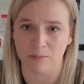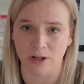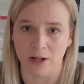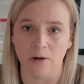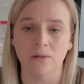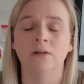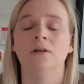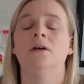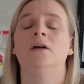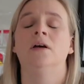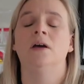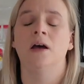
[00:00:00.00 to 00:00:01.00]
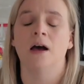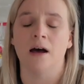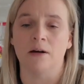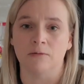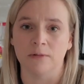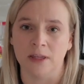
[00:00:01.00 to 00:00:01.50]
below.
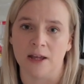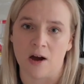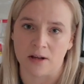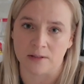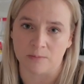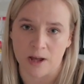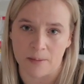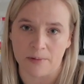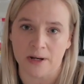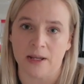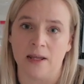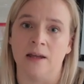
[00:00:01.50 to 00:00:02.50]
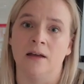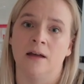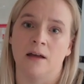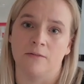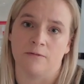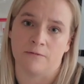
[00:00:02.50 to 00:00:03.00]
Really awesome company,
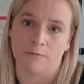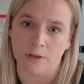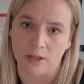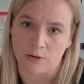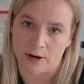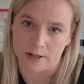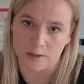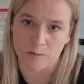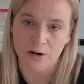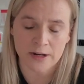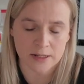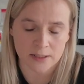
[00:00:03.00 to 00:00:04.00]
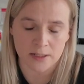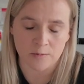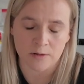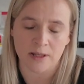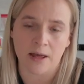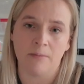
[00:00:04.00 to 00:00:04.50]
really great experiences
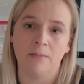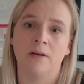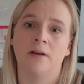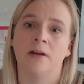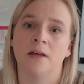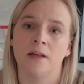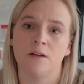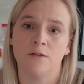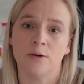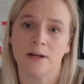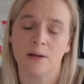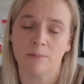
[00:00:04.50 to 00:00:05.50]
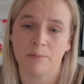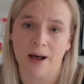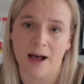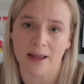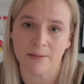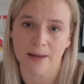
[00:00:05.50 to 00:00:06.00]
with them. If you end up
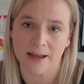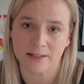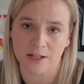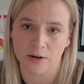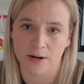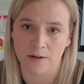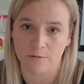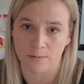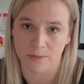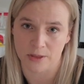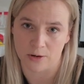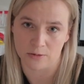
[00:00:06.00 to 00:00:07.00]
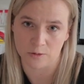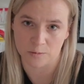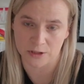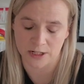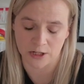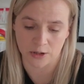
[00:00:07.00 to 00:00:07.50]
buying bacteria from those
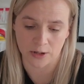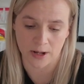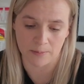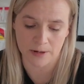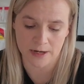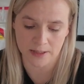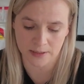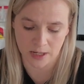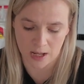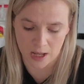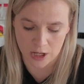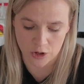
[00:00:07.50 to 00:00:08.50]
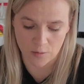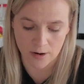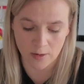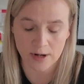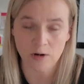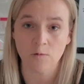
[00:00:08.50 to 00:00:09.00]
particular companies, you are
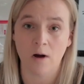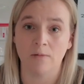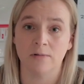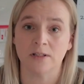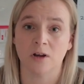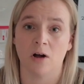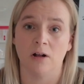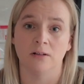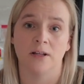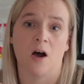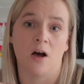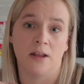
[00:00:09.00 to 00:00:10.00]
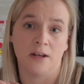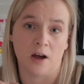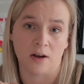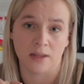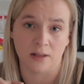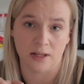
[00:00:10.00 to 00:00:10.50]
going to want what's called
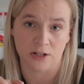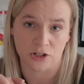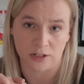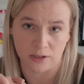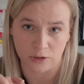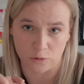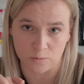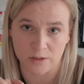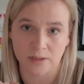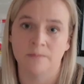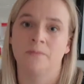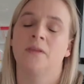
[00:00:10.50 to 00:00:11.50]
inoculation loops.